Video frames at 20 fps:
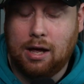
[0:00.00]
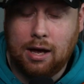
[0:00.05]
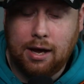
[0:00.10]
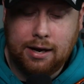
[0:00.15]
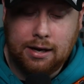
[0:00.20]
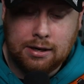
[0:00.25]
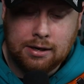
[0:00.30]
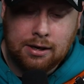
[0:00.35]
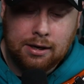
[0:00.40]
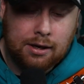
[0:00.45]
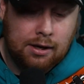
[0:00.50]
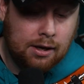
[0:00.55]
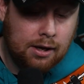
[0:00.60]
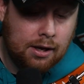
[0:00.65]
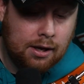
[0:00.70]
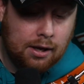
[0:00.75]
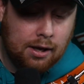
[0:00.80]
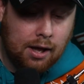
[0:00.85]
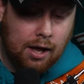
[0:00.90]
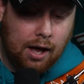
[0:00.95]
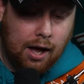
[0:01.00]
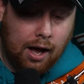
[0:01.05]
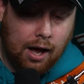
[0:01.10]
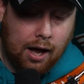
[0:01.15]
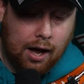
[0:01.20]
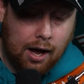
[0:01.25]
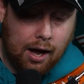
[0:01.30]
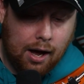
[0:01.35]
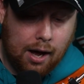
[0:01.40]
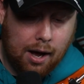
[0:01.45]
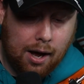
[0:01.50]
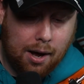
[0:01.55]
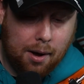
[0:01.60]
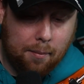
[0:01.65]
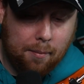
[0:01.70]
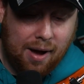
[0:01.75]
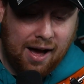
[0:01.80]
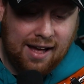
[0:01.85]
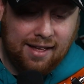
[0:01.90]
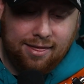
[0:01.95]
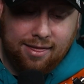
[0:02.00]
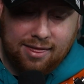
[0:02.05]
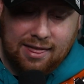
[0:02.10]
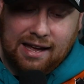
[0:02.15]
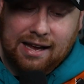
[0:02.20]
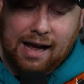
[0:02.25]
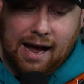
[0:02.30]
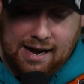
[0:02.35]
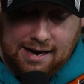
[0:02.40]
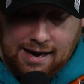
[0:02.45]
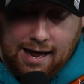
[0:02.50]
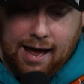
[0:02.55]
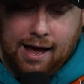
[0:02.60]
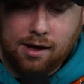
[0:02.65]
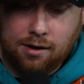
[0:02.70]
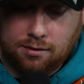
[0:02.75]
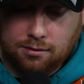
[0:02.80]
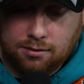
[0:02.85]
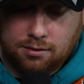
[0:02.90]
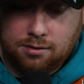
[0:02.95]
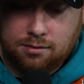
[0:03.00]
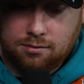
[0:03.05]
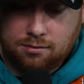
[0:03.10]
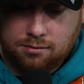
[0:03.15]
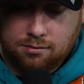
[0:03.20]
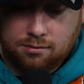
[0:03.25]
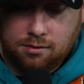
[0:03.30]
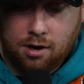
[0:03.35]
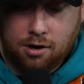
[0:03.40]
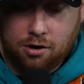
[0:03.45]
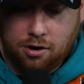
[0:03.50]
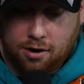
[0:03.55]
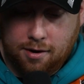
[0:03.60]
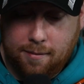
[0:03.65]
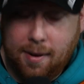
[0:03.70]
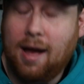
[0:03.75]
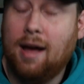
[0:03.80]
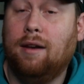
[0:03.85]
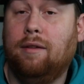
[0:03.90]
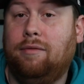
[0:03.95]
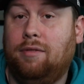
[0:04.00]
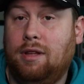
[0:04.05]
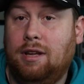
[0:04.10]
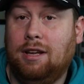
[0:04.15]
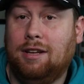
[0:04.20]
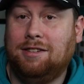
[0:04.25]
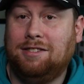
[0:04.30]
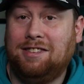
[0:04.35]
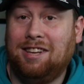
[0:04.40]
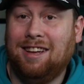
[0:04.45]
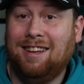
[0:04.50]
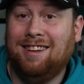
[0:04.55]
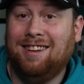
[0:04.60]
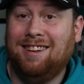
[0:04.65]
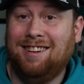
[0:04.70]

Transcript: line. I think I nailed a good amount of these.